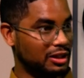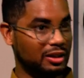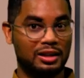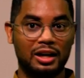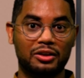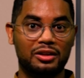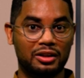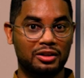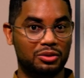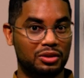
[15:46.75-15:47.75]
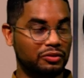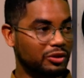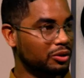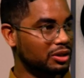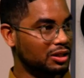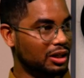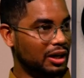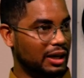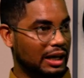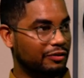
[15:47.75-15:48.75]
And I think out there to the viewers,
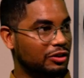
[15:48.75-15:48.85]
if